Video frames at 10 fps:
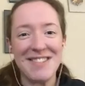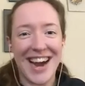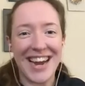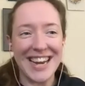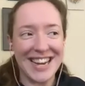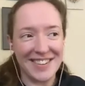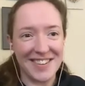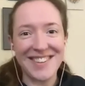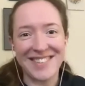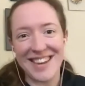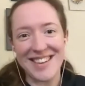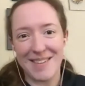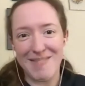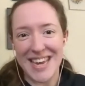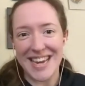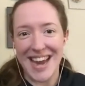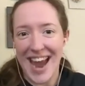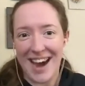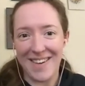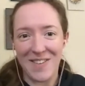you not, it looks like something
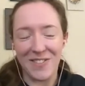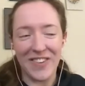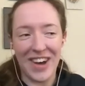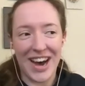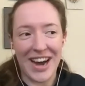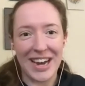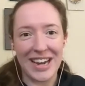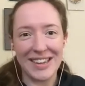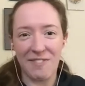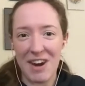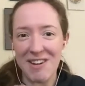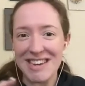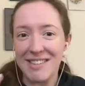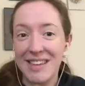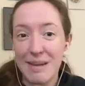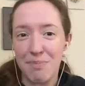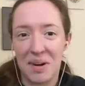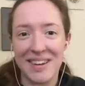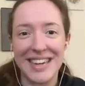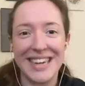out of very
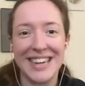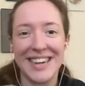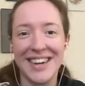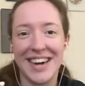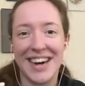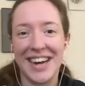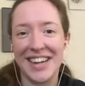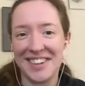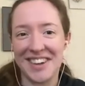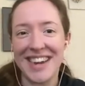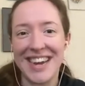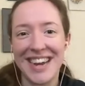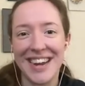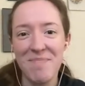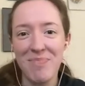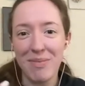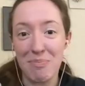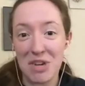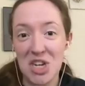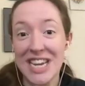steampunky looking
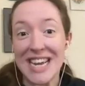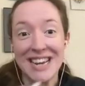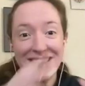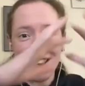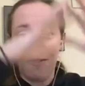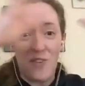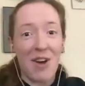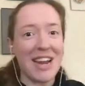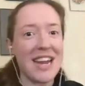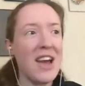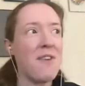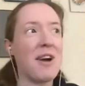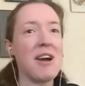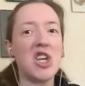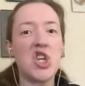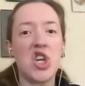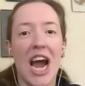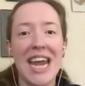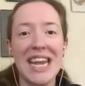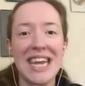machines. Awesome. They're very, very
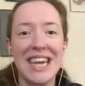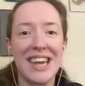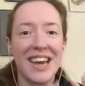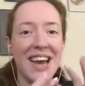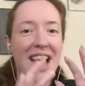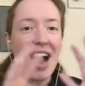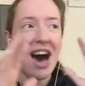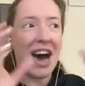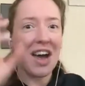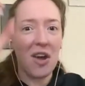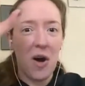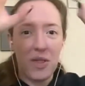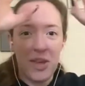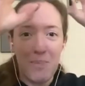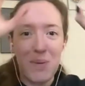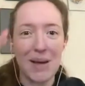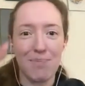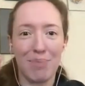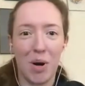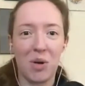shiny, the
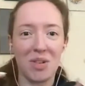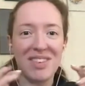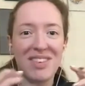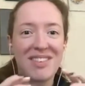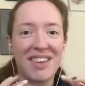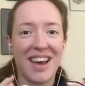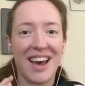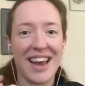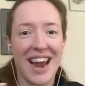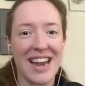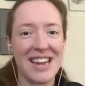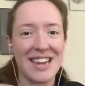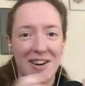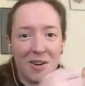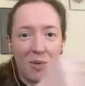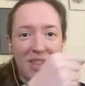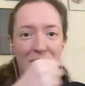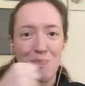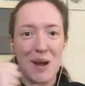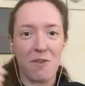big bolts kind of deal with
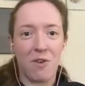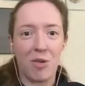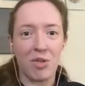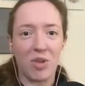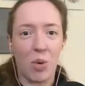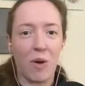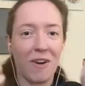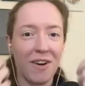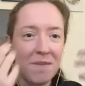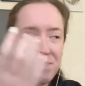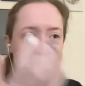the big vault door.